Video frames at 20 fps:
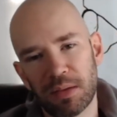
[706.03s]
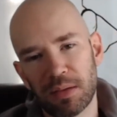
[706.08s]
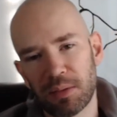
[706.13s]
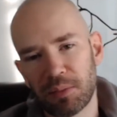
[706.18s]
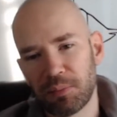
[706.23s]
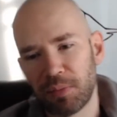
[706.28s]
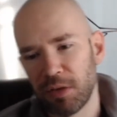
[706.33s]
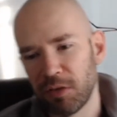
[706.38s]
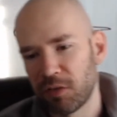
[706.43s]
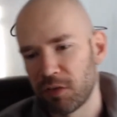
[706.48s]

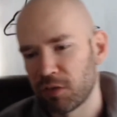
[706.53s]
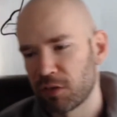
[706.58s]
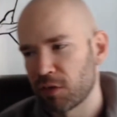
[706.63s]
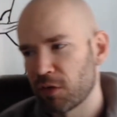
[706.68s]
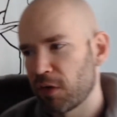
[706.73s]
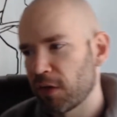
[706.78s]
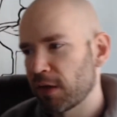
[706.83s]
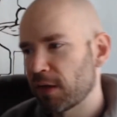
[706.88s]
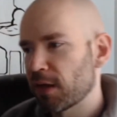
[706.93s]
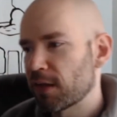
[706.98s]
pieces and
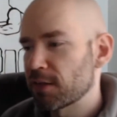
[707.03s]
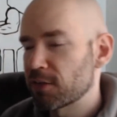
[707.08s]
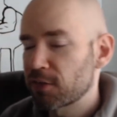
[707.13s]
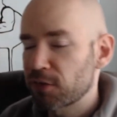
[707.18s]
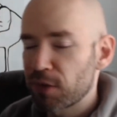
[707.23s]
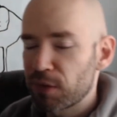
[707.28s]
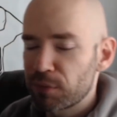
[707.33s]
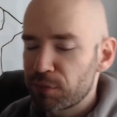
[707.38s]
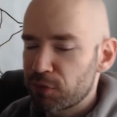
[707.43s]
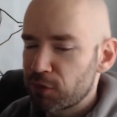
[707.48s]
all that kind of
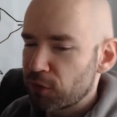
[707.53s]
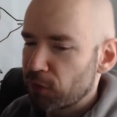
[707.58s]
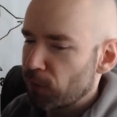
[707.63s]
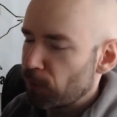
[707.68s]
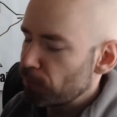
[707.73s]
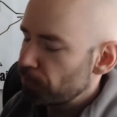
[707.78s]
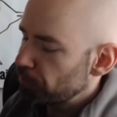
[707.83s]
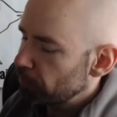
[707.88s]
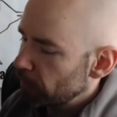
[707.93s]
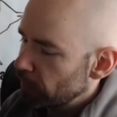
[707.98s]
stuff.
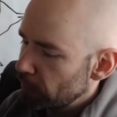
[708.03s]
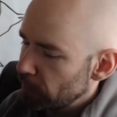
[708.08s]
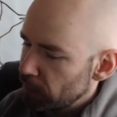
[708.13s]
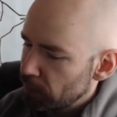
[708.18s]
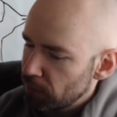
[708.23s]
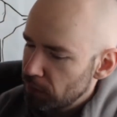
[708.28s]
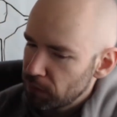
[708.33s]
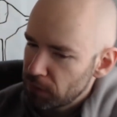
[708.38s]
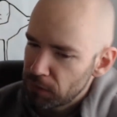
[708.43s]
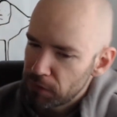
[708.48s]
So
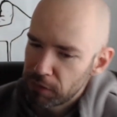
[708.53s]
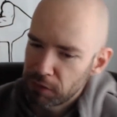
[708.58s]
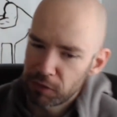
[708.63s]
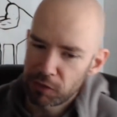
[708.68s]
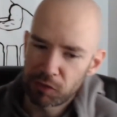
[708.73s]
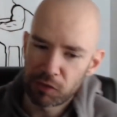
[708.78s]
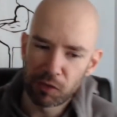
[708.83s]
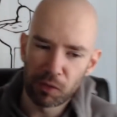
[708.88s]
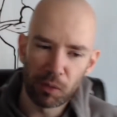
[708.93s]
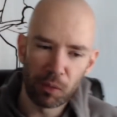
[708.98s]

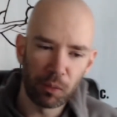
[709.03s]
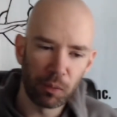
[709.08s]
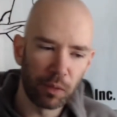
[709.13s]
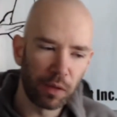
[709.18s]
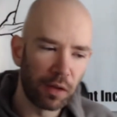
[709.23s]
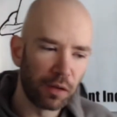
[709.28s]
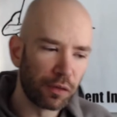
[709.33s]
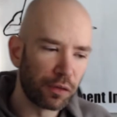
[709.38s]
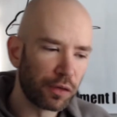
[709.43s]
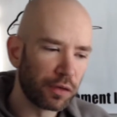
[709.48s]

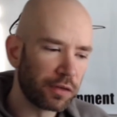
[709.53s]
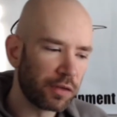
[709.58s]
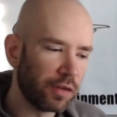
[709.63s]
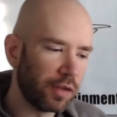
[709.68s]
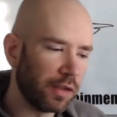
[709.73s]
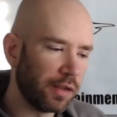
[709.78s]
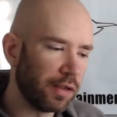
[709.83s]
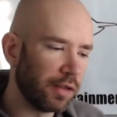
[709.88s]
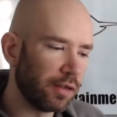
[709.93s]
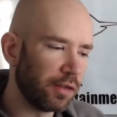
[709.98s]
what I learned
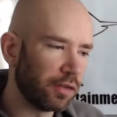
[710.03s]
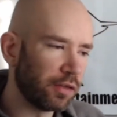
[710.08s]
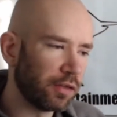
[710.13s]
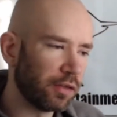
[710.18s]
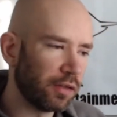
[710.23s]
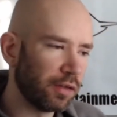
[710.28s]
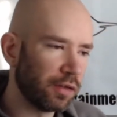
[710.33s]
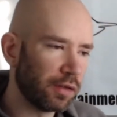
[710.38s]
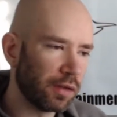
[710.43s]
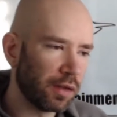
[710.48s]

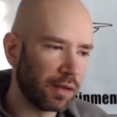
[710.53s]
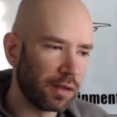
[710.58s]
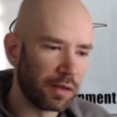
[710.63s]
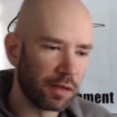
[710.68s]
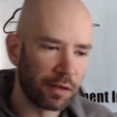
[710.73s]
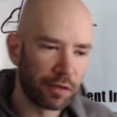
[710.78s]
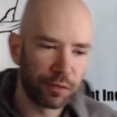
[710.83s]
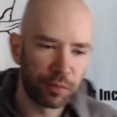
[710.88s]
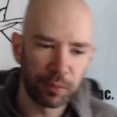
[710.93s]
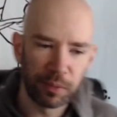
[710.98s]
is
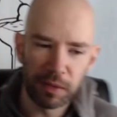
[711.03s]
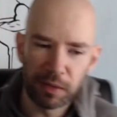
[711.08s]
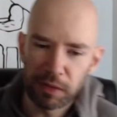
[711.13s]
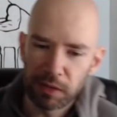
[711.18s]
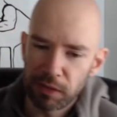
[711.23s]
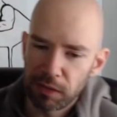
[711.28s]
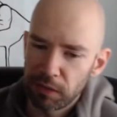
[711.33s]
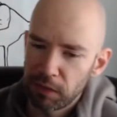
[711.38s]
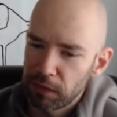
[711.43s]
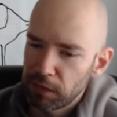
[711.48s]

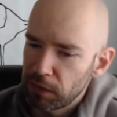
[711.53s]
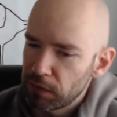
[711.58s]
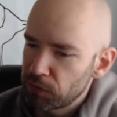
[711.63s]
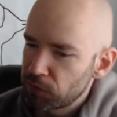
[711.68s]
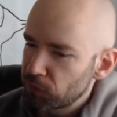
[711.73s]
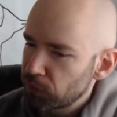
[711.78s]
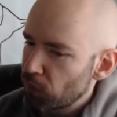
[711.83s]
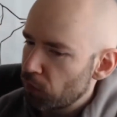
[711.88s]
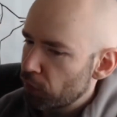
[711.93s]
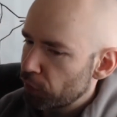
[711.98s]
3D
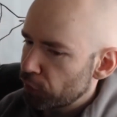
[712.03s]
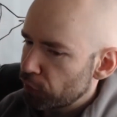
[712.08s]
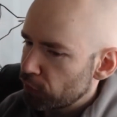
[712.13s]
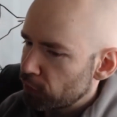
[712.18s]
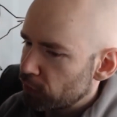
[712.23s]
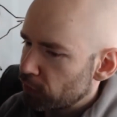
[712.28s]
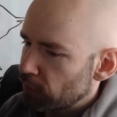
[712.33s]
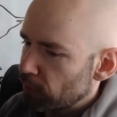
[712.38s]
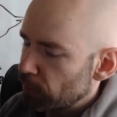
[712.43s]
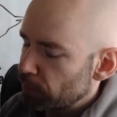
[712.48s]
is longer
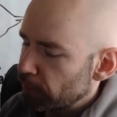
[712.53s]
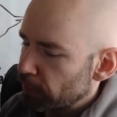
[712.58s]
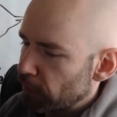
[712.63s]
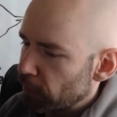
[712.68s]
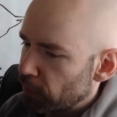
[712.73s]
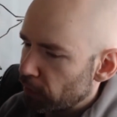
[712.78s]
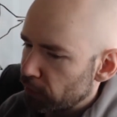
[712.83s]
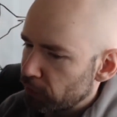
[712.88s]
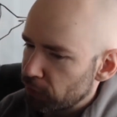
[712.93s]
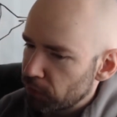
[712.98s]
to set up a
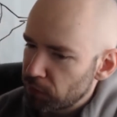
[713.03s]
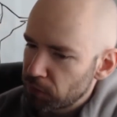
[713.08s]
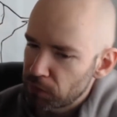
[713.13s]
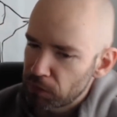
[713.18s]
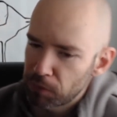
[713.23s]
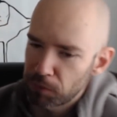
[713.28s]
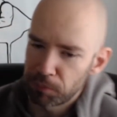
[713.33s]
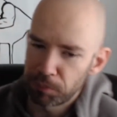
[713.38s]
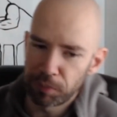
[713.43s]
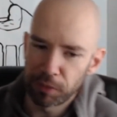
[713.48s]
character,